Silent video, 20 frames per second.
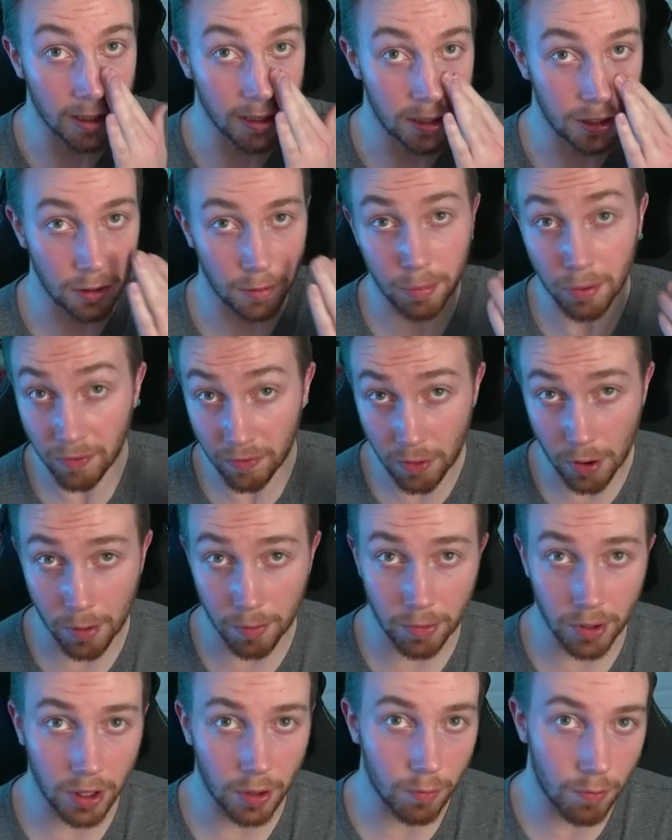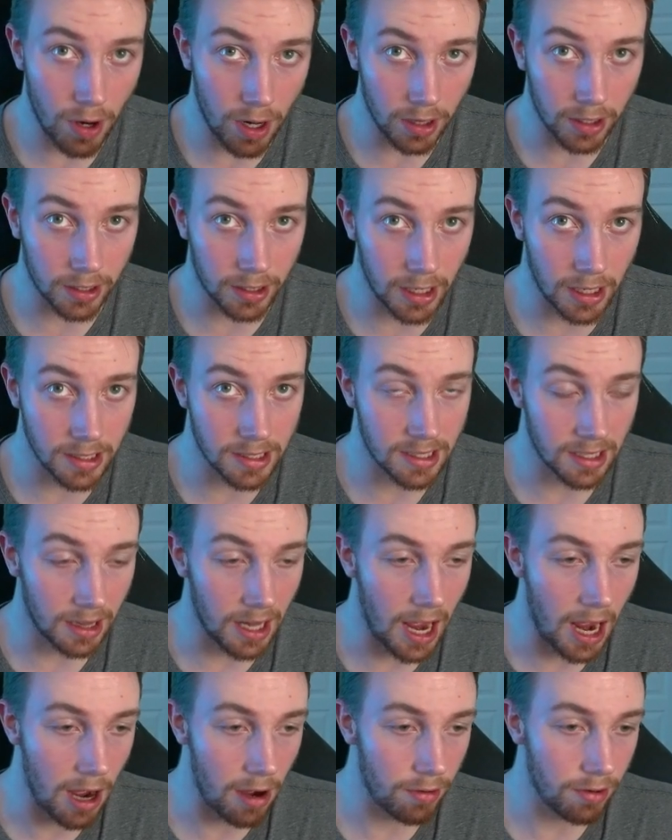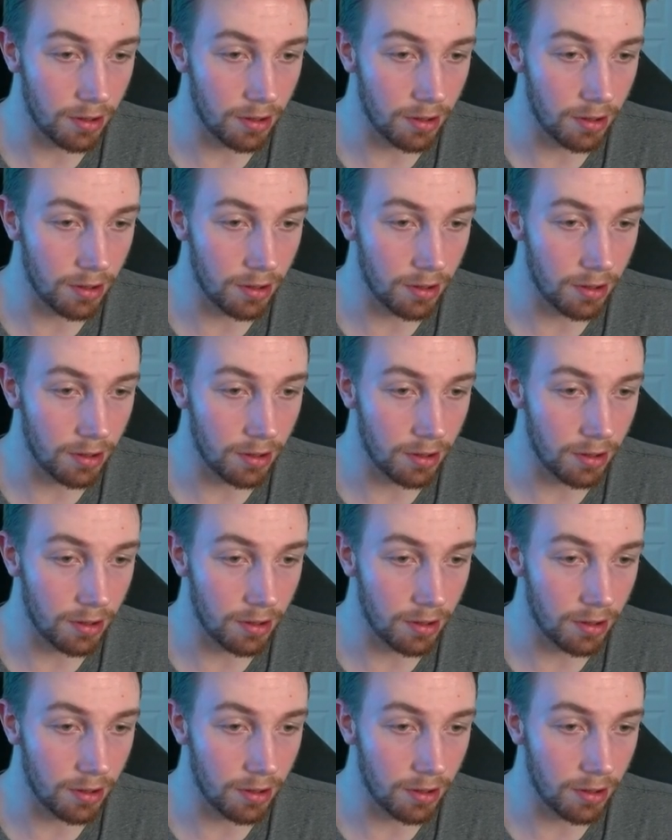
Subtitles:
to perform really well against Loud,